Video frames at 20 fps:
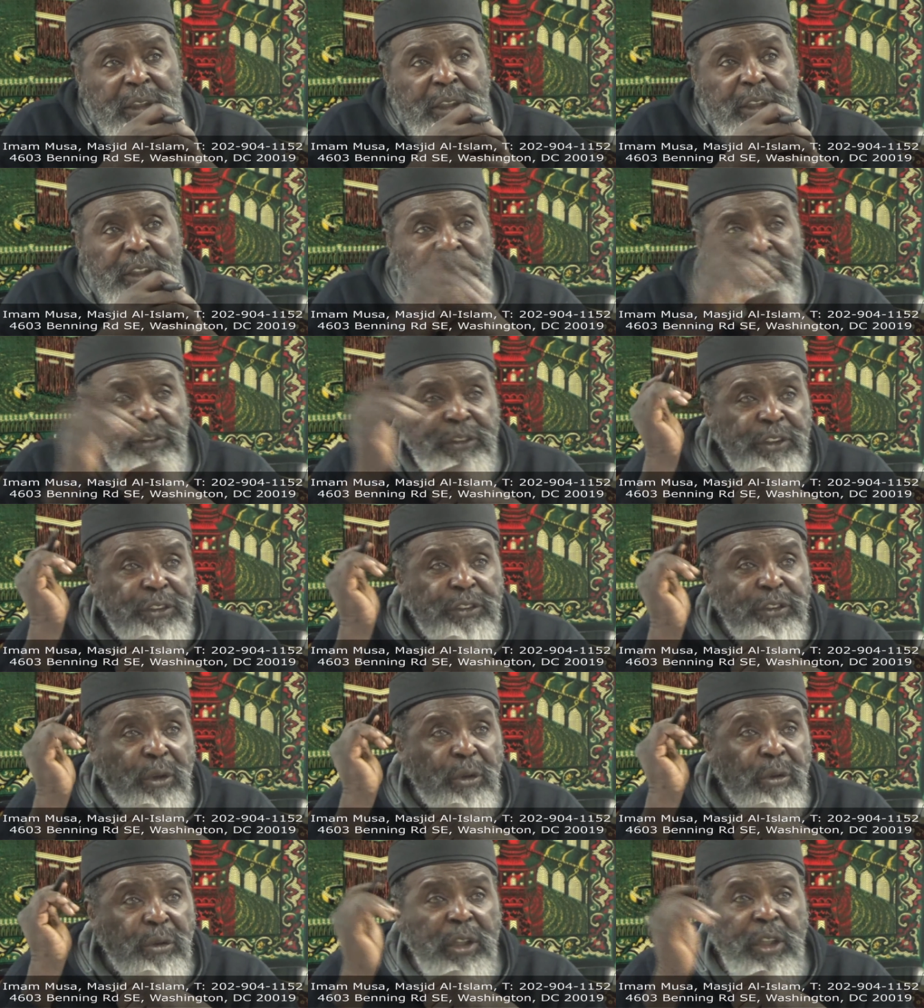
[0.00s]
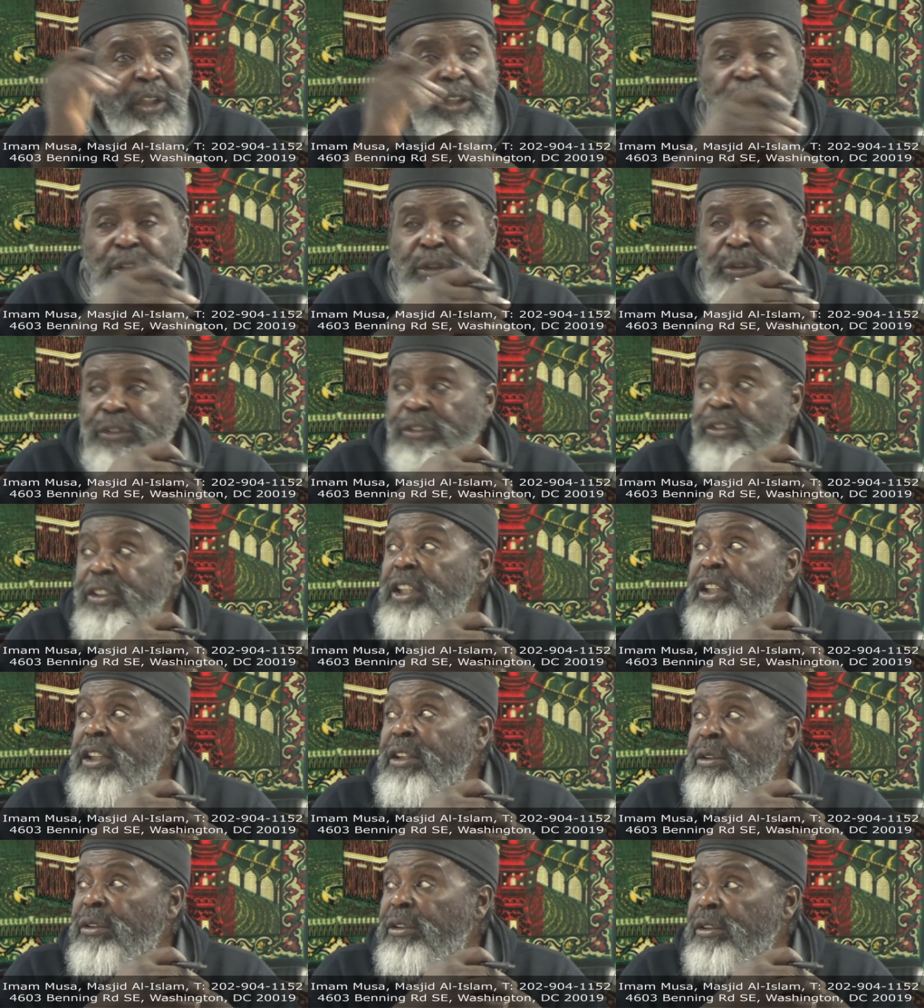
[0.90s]
Is this Oakland you see,
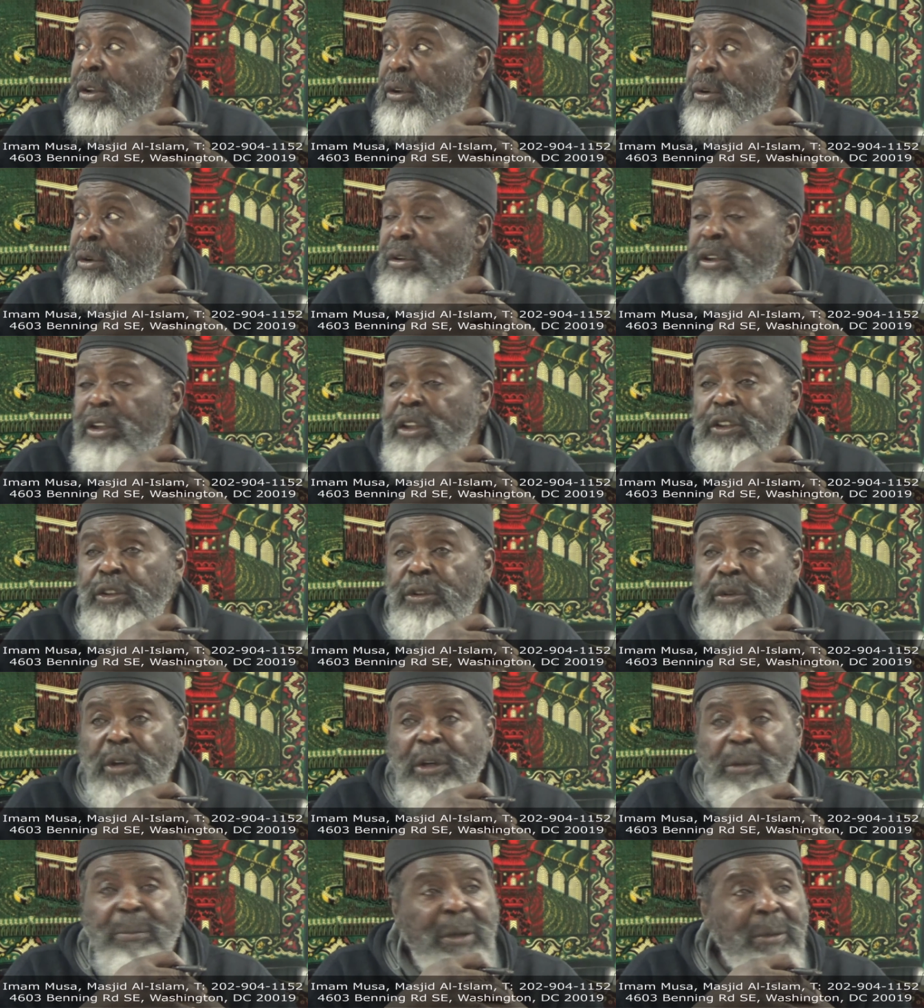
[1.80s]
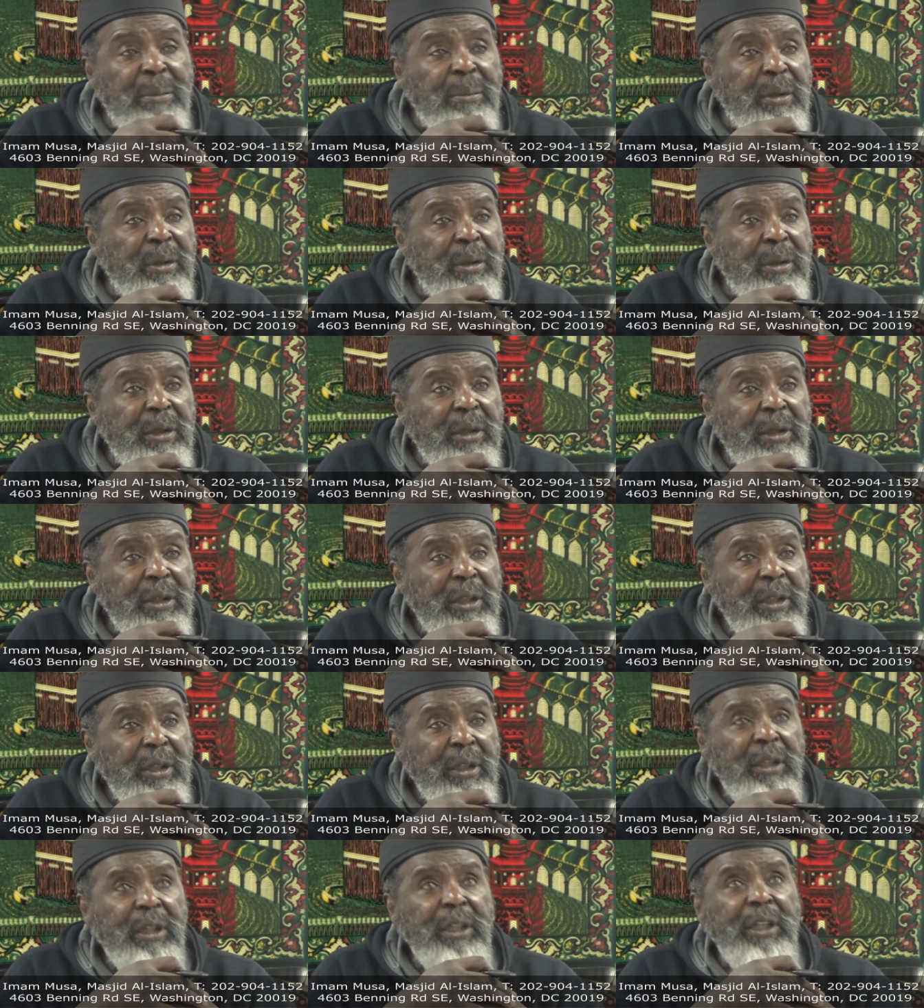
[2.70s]
the Oakland you remember? And
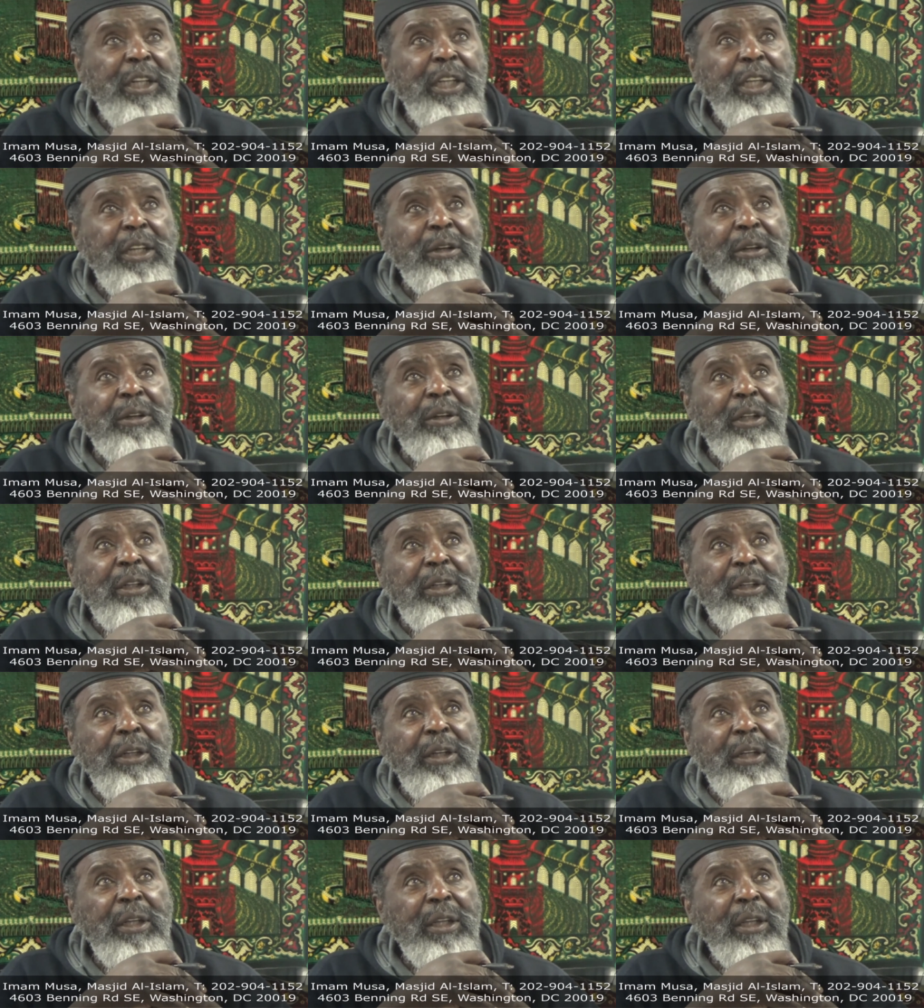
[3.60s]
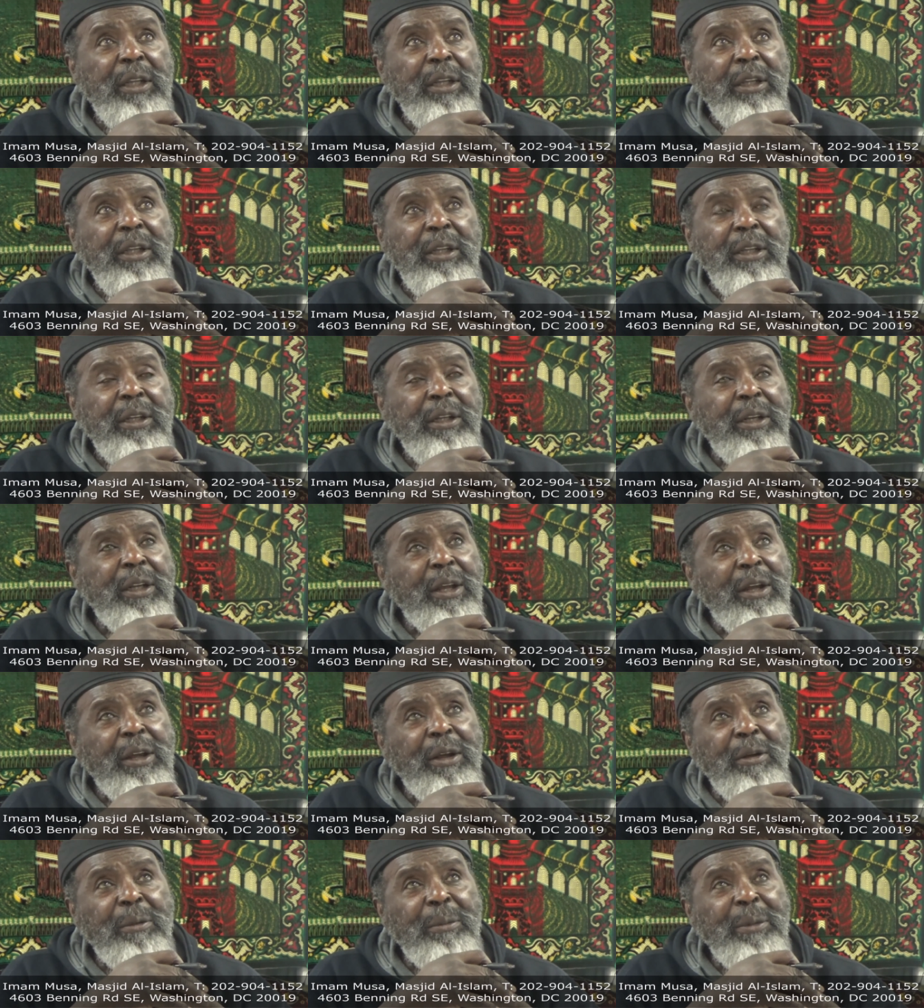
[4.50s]
they're going, no,
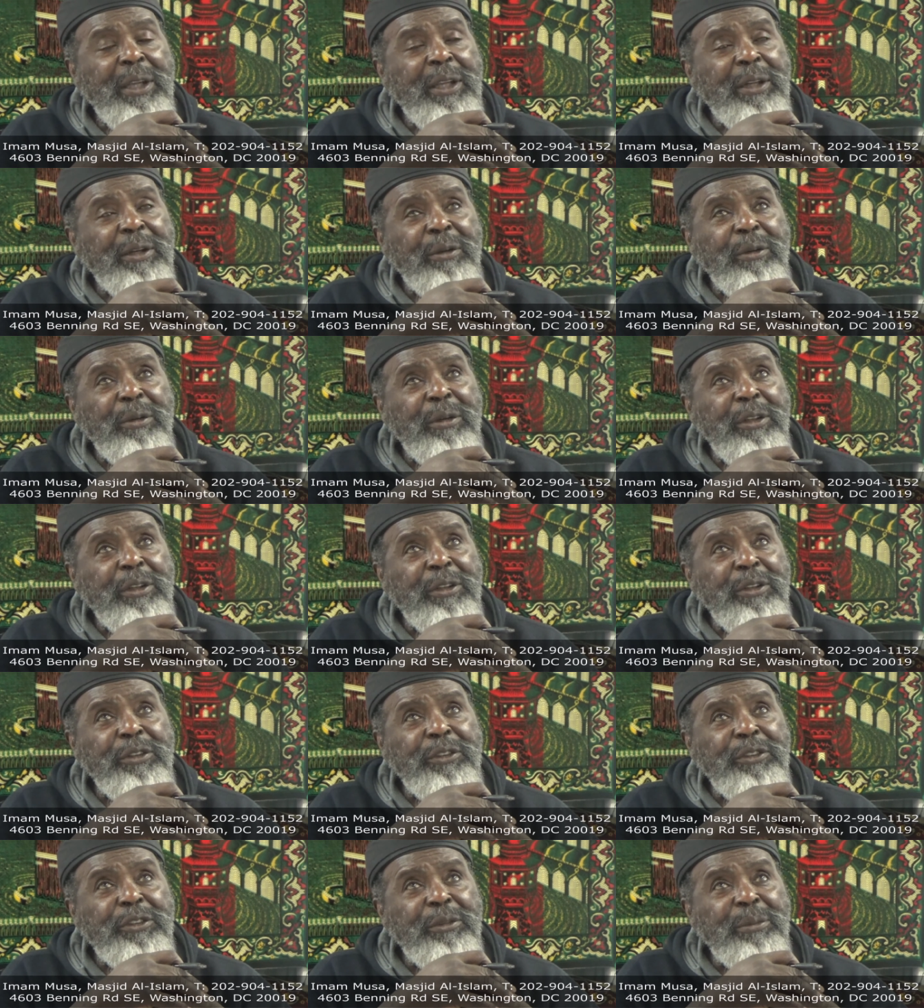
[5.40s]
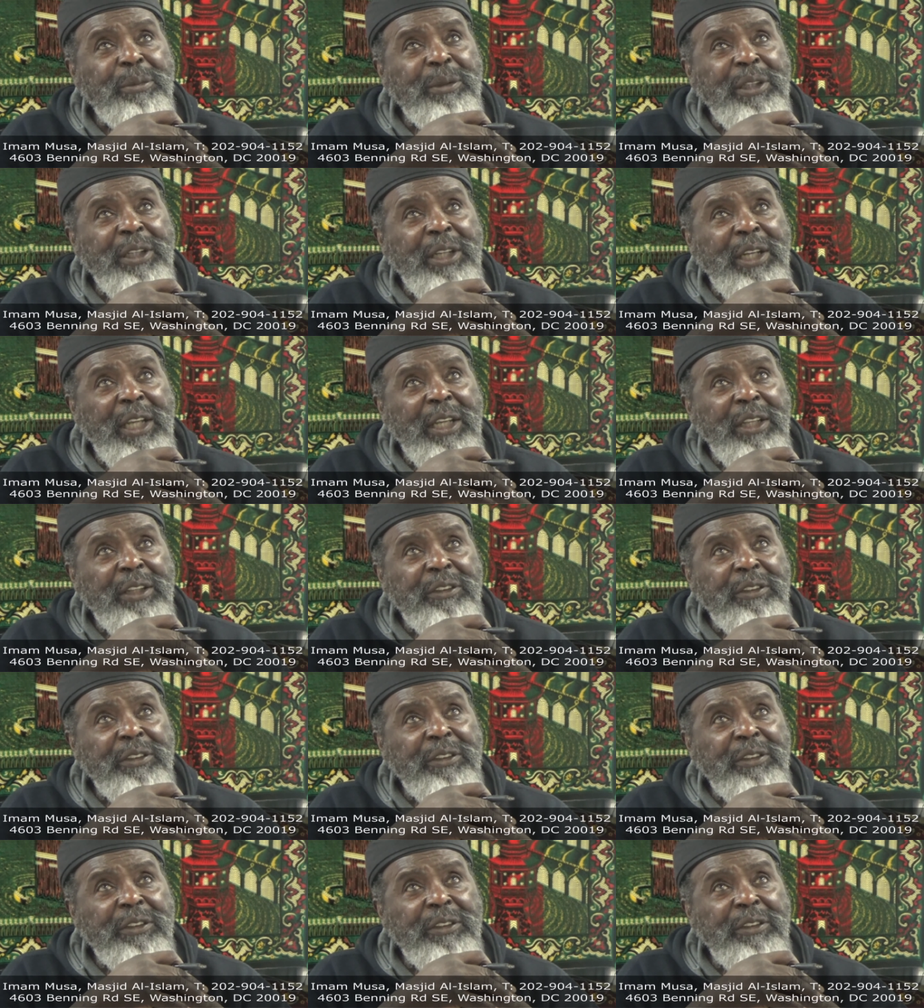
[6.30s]
man, Oakland used to be nice.